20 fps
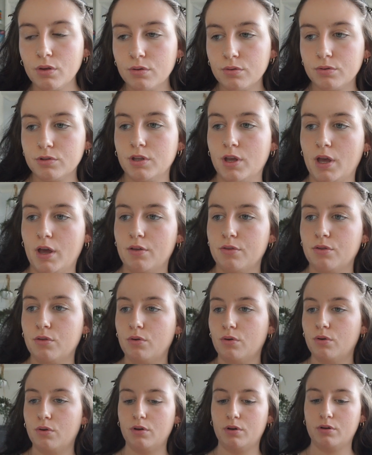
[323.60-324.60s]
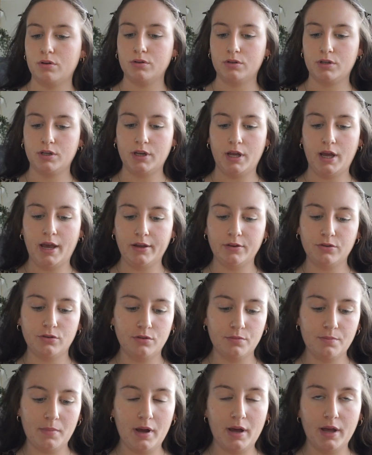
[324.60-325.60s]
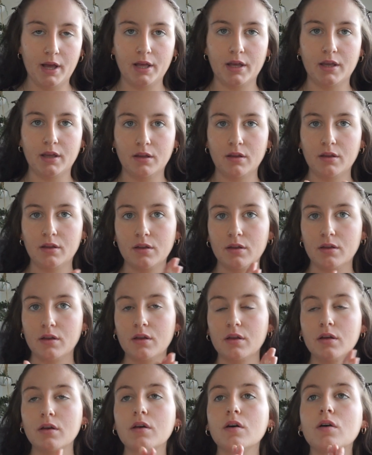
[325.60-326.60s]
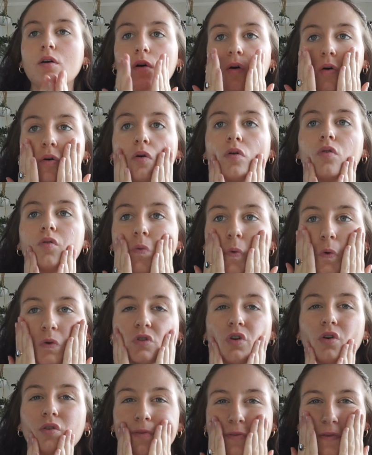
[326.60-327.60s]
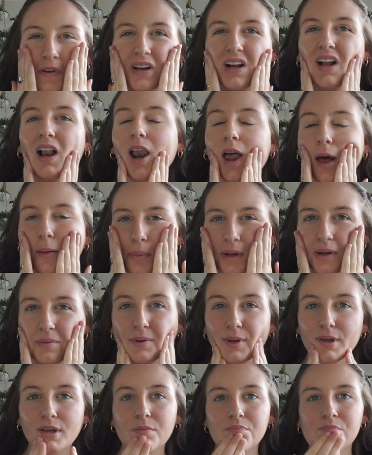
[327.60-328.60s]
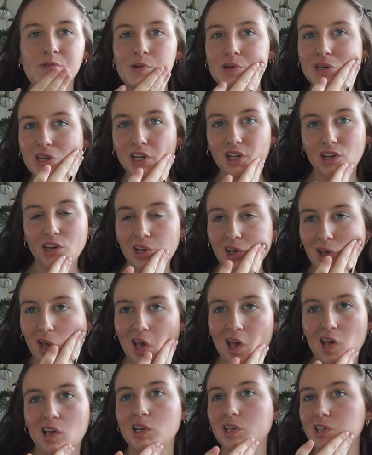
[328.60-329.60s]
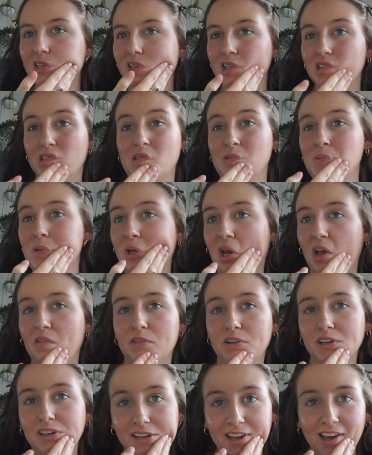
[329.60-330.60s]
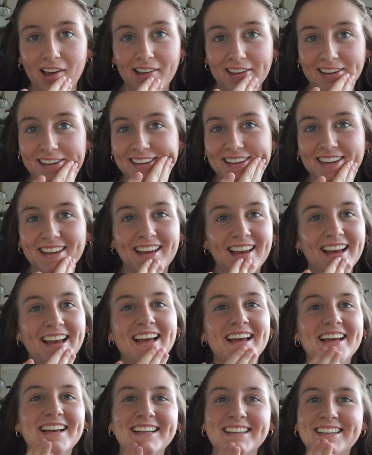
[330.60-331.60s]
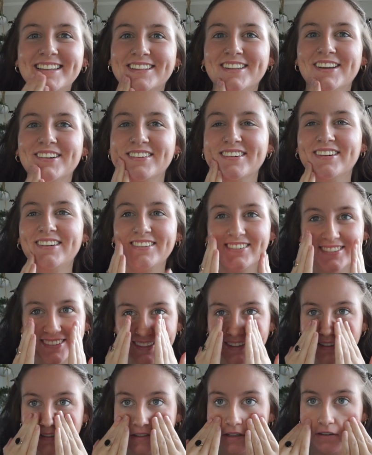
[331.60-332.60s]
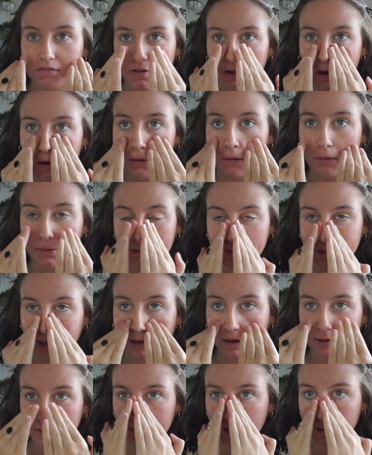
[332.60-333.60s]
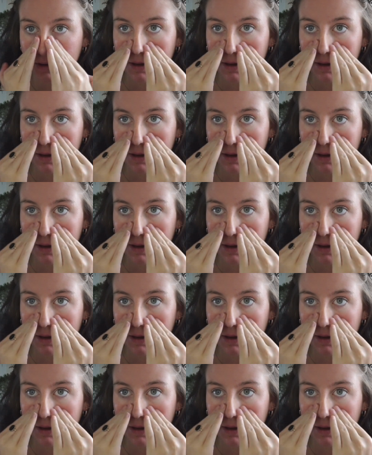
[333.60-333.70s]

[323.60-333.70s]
So yeah, I thought today I'd do my sort of clubbing makeup routine, I guess, which I haven't done in so long because of lockdown.